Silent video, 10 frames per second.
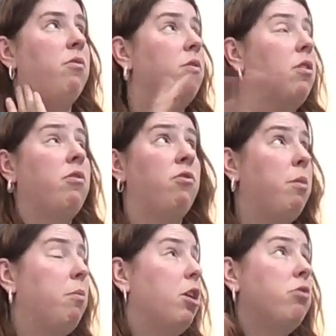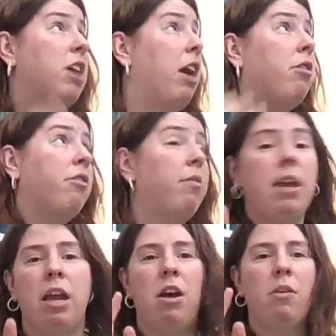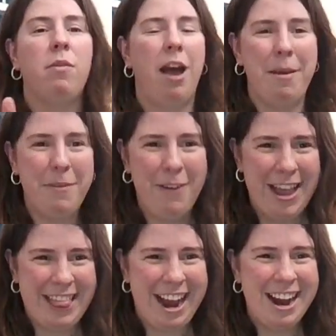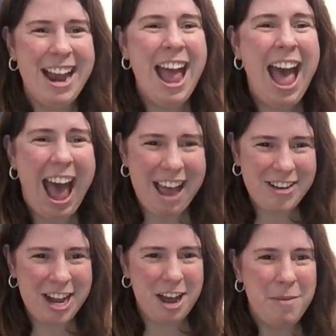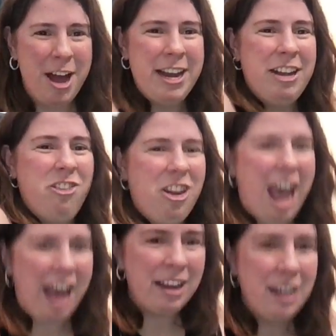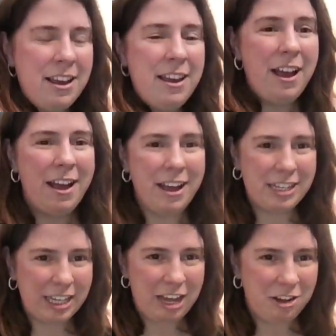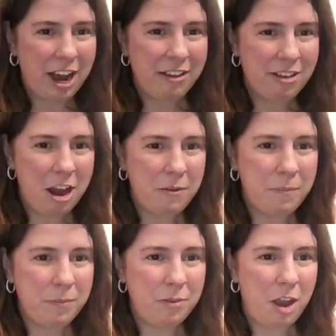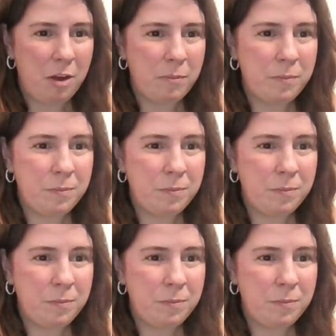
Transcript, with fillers: the stream would go down or something. Oh, I'm right there. I would come on and chat to let you guys know. So